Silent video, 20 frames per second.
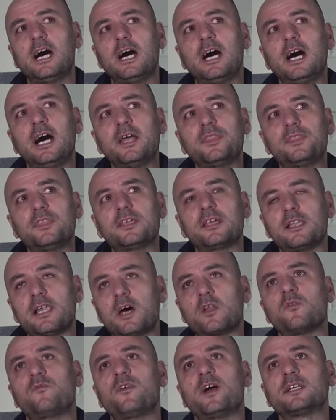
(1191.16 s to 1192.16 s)
i think a lot
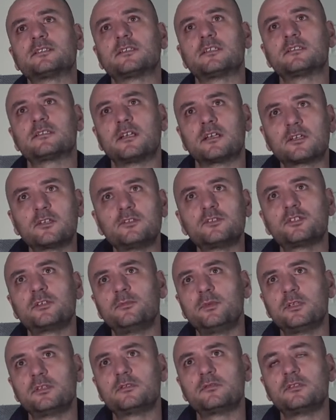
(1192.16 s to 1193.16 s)
of factors are
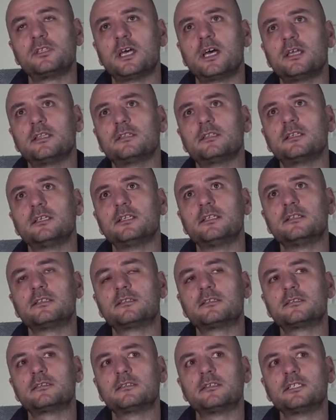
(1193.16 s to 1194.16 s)
contributed to that
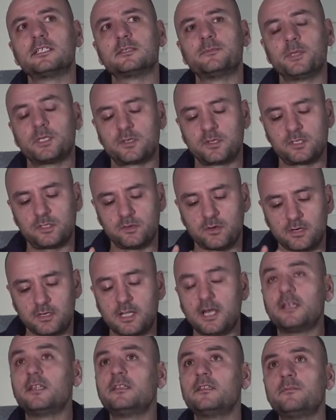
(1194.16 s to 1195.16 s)
it's, it's because you are
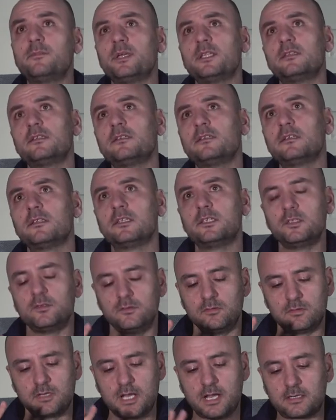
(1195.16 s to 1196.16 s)
not independent
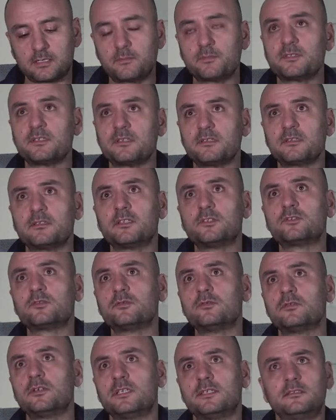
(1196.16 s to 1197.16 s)
you're not representing the
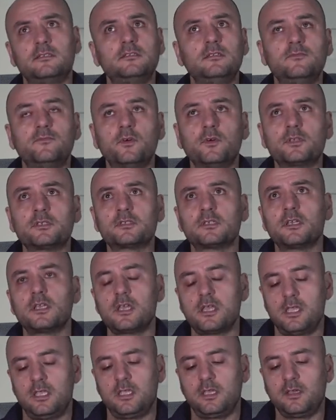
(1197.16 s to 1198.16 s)
true yazidi voice
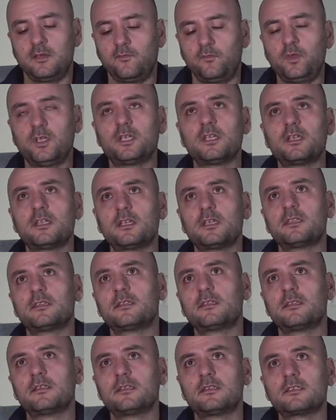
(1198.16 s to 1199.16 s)
if we can
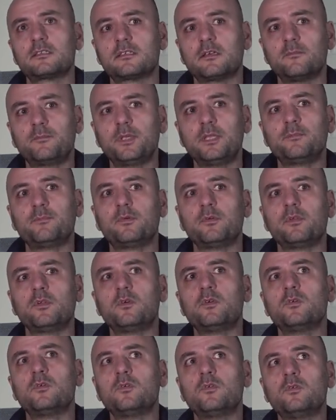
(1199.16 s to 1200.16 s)
get some people
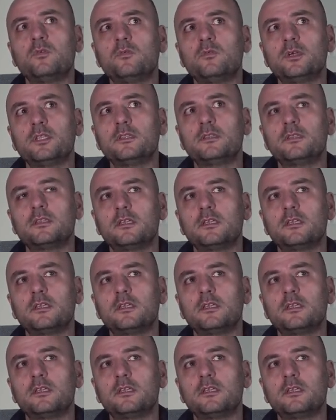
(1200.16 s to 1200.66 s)
who would